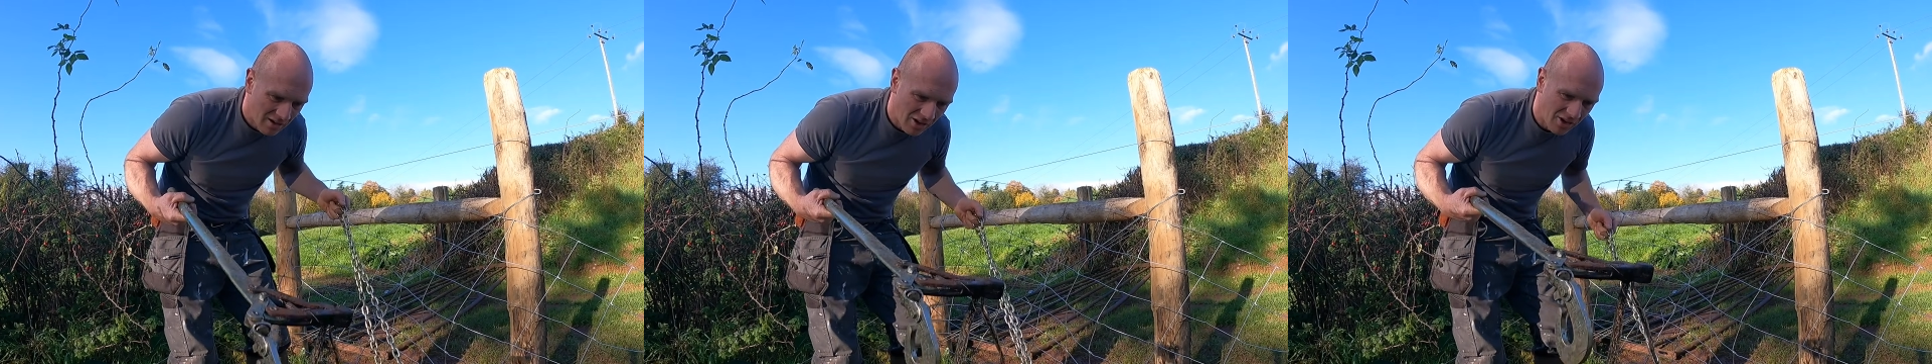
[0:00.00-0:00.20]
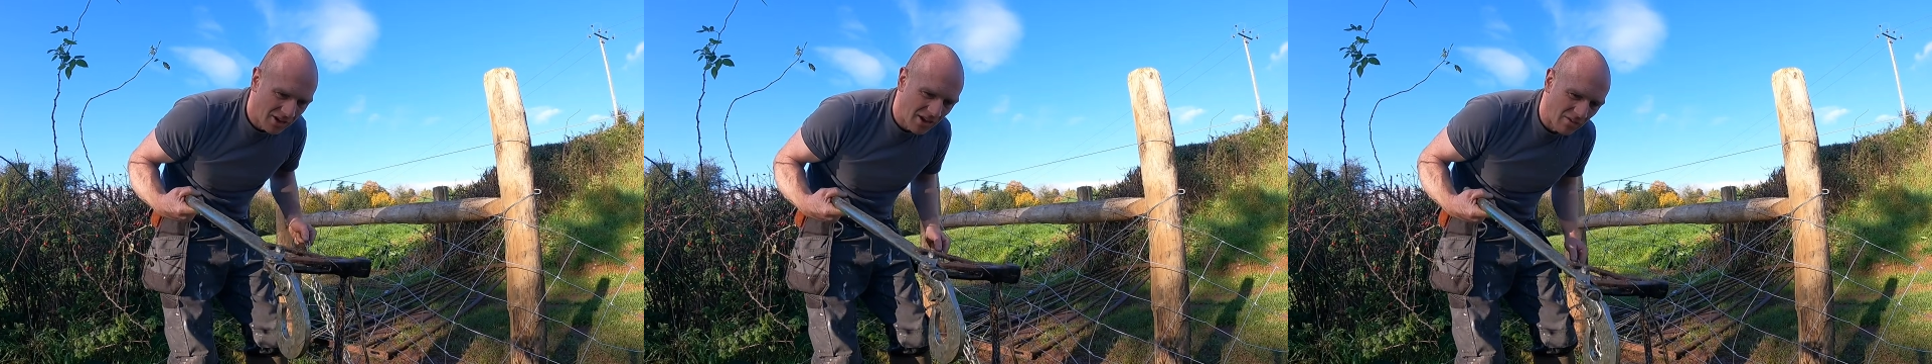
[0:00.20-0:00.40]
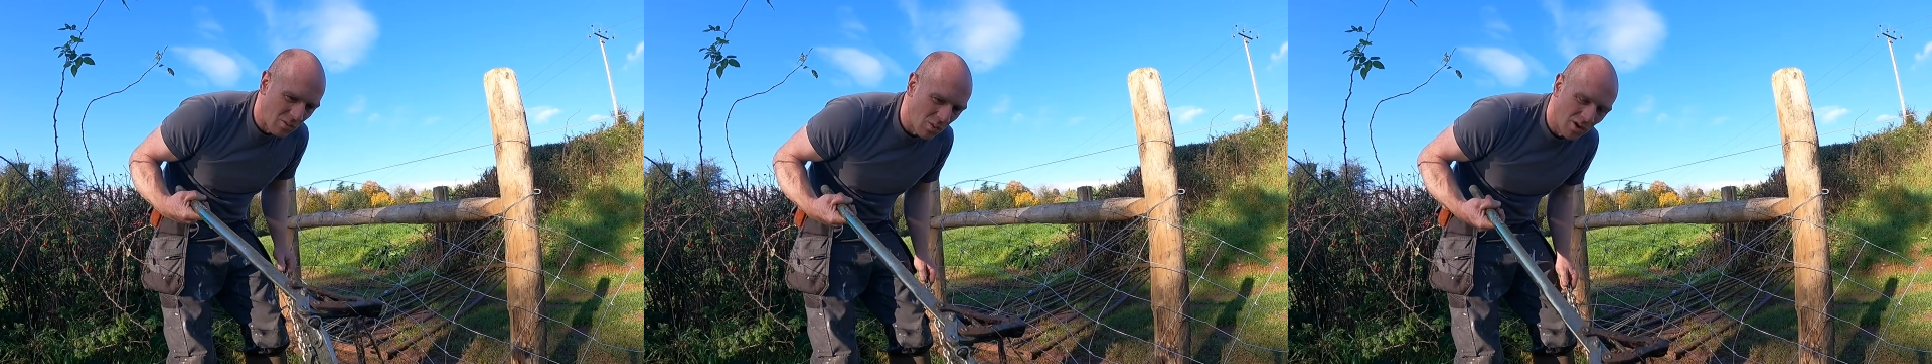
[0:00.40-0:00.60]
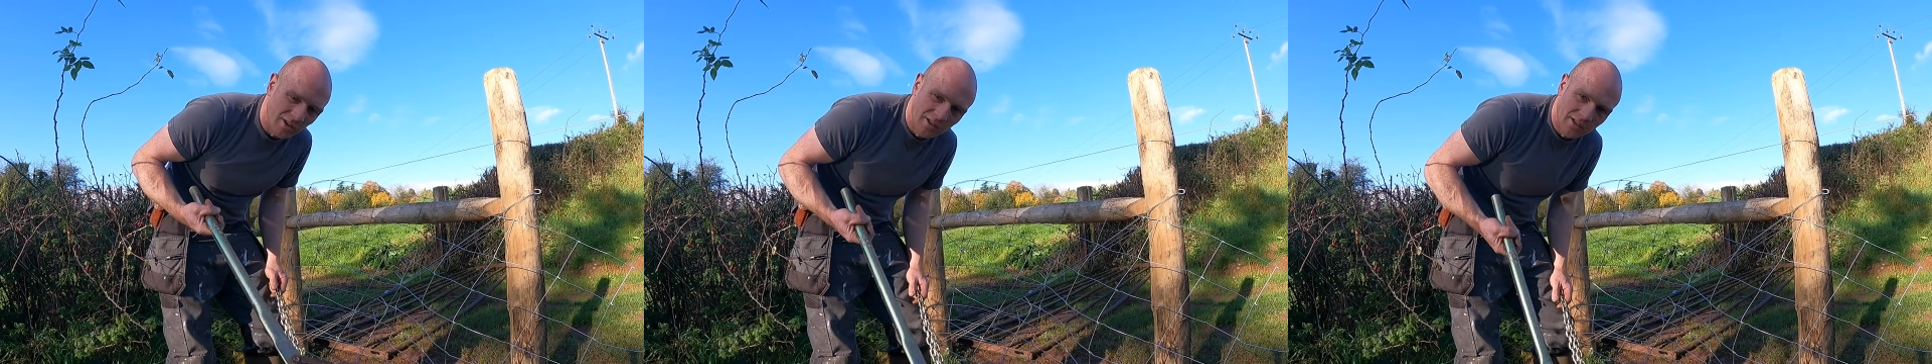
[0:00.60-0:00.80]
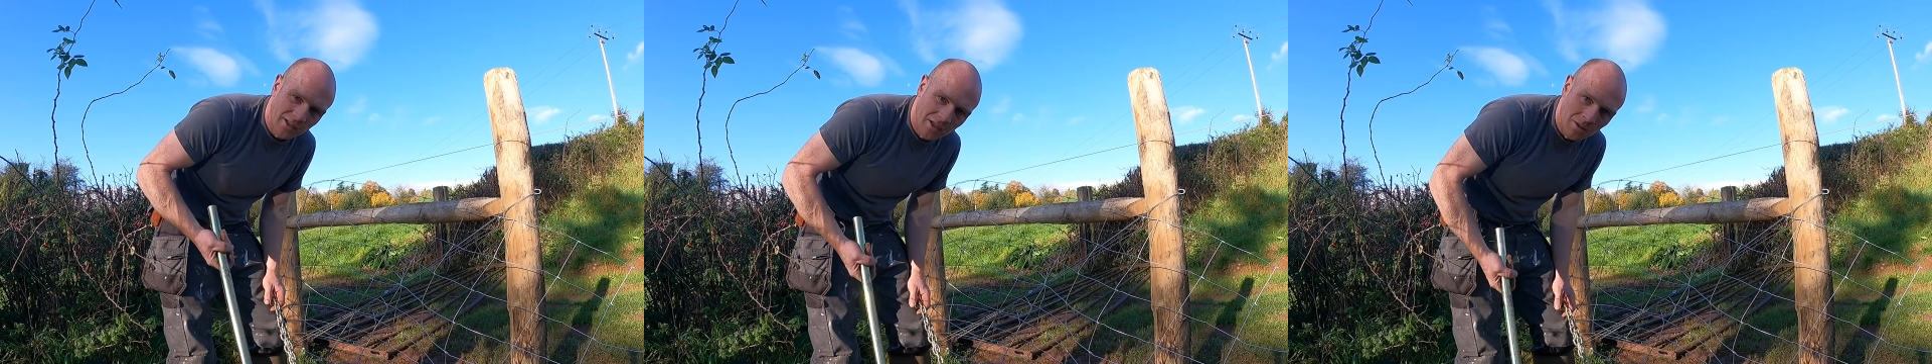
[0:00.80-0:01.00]
I only have
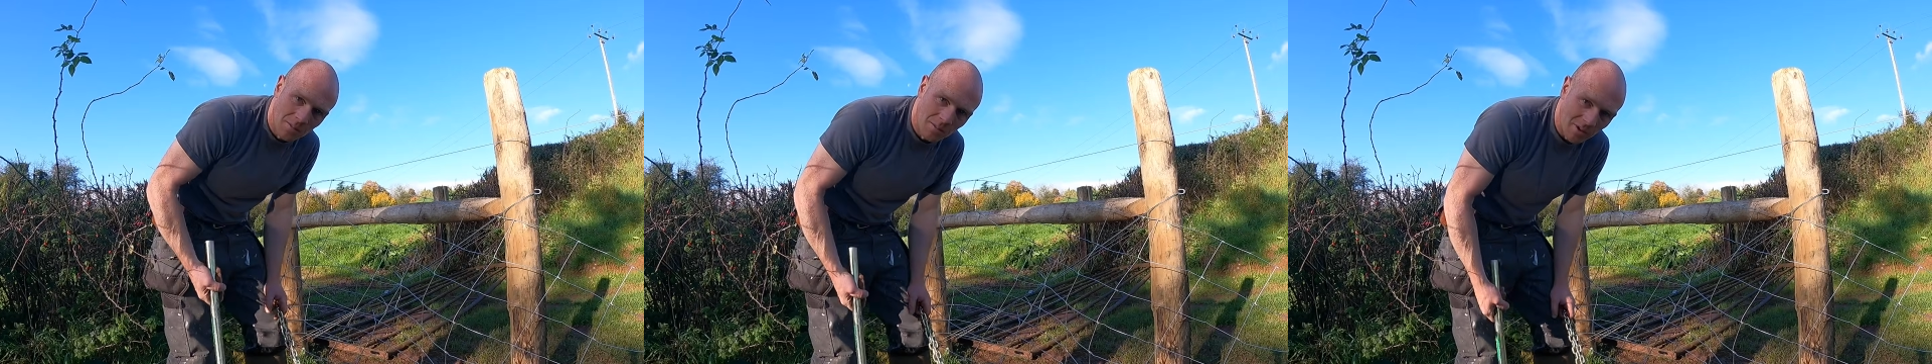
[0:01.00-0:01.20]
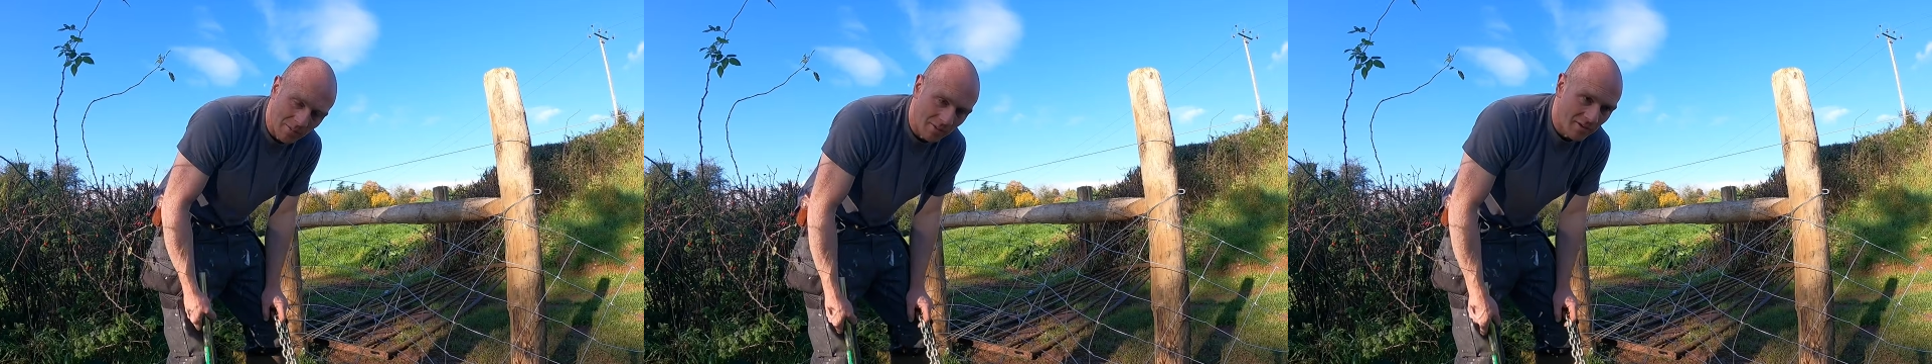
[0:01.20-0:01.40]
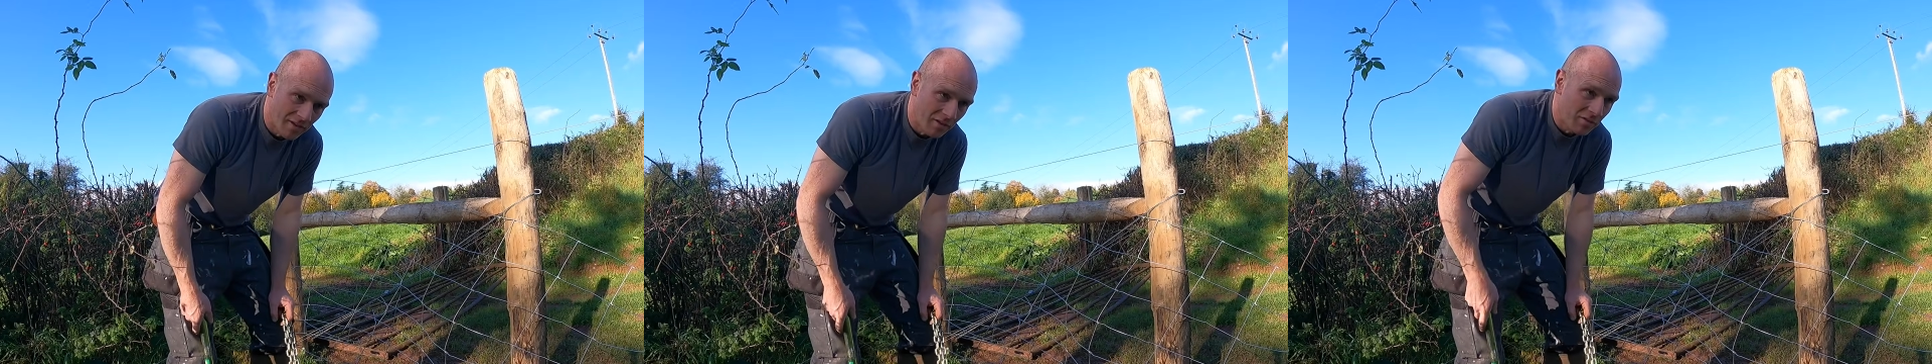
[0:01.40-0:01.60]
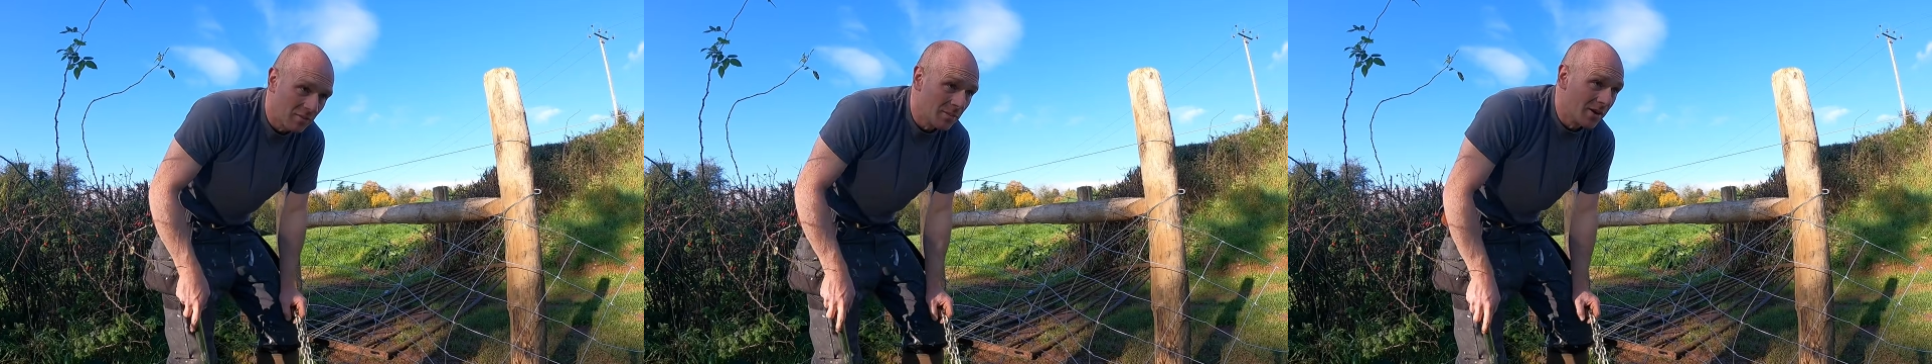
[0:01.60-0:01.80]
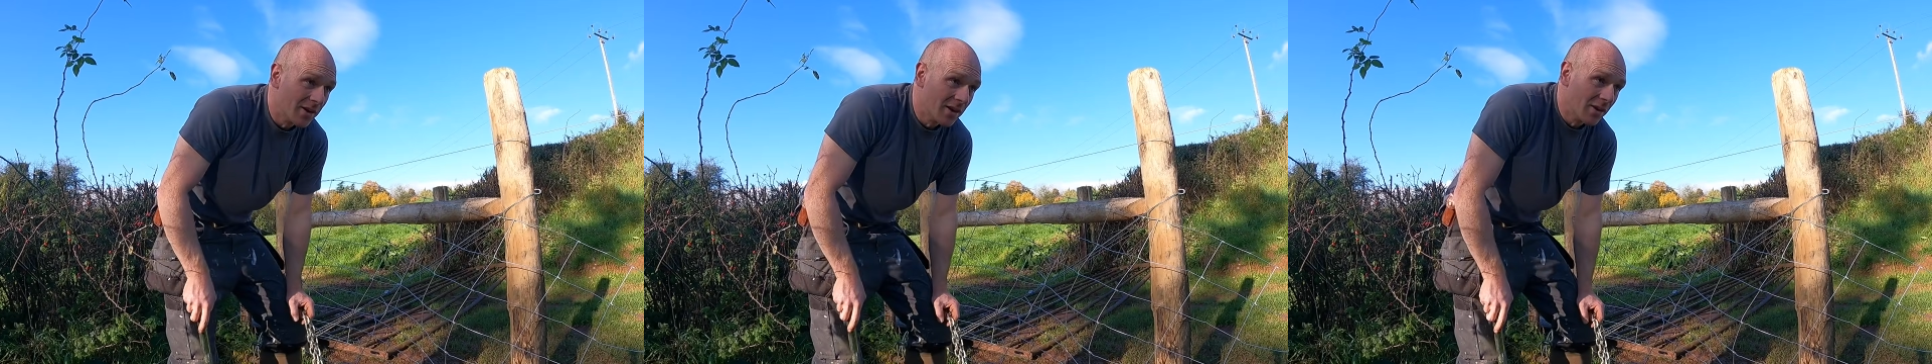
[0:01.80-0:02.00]
one and I couldn't bring myself to
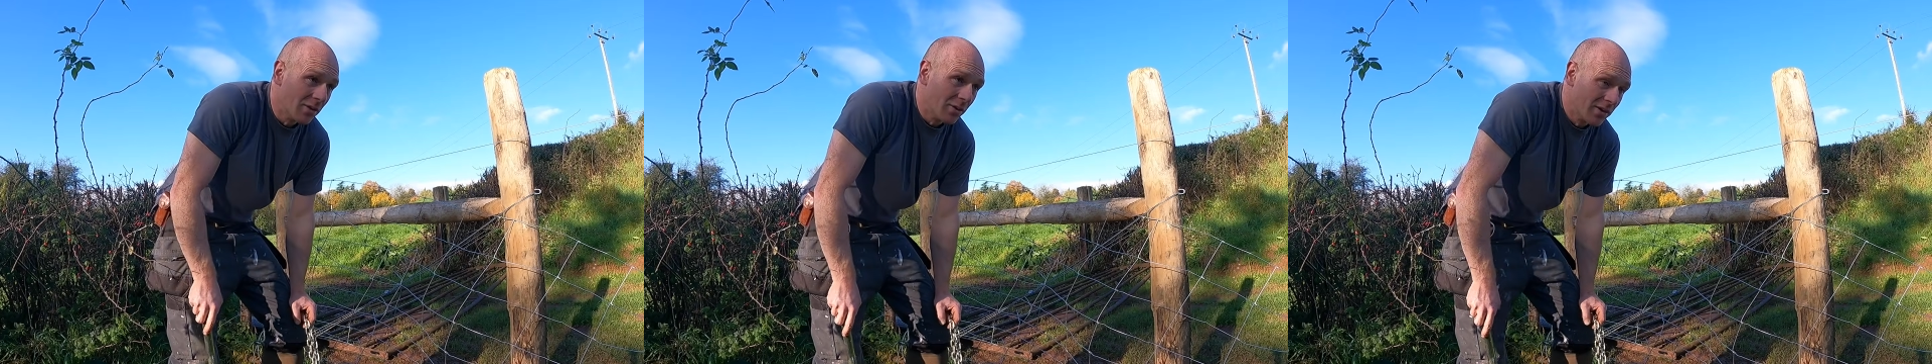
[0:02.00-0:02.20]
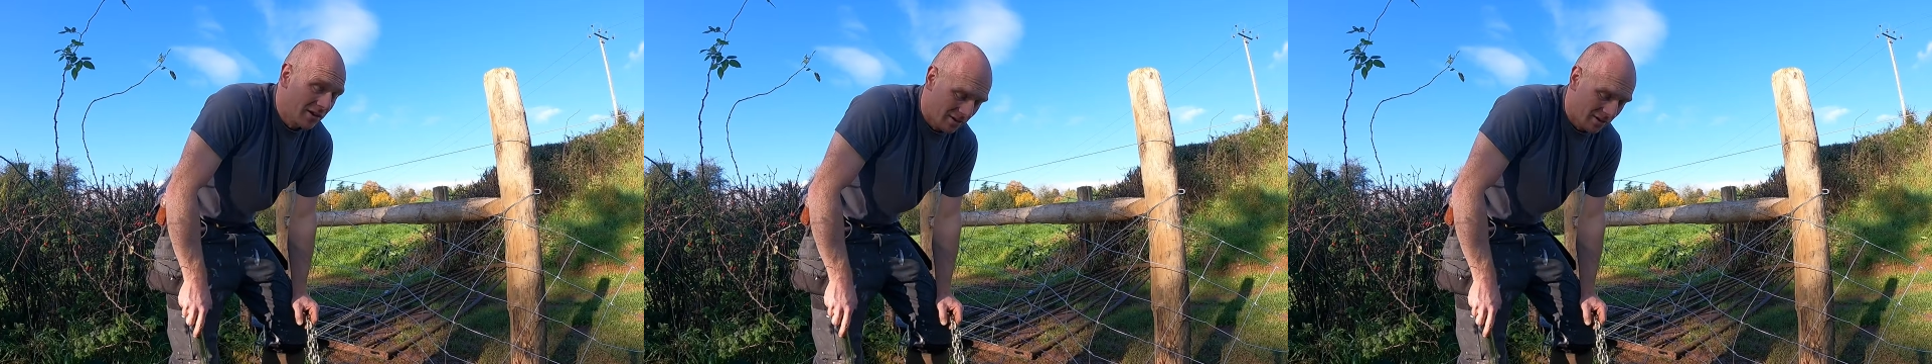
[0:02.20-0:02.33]
buy another one